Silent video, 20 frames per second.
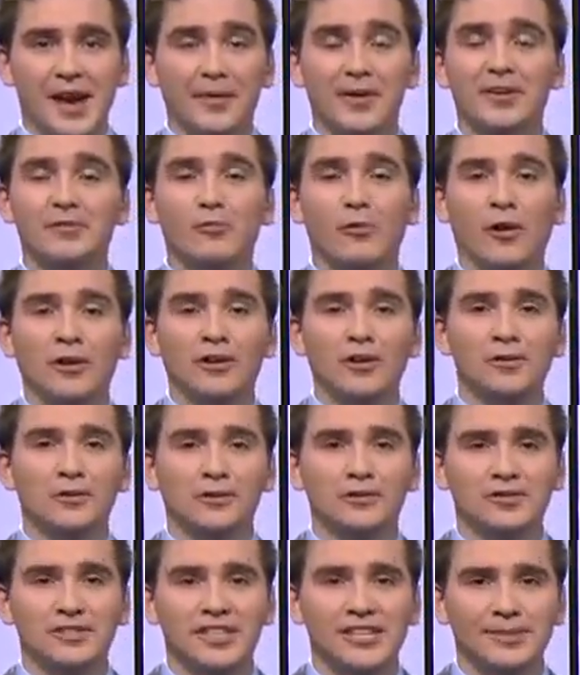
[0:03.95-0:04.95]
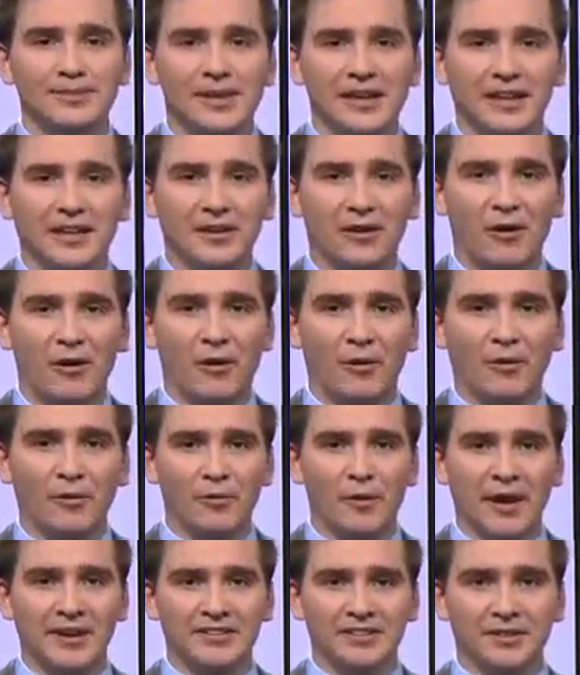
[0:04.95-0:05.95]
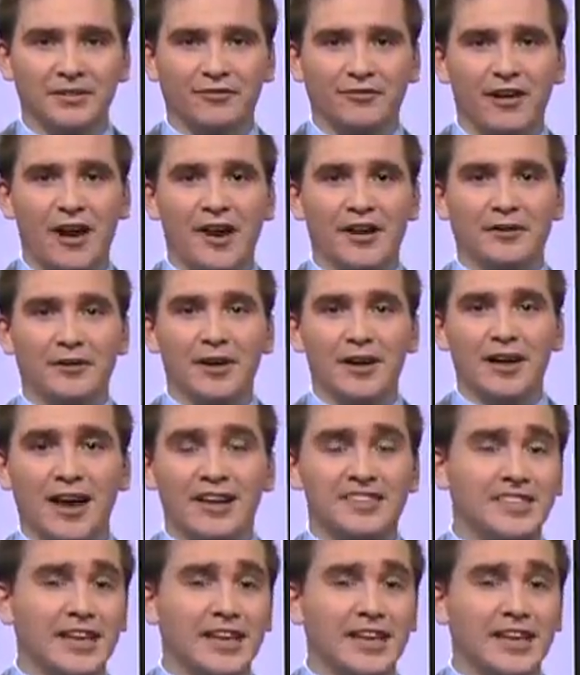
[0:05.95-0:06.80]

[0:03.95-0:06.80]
and we had one local team make it all the way to the final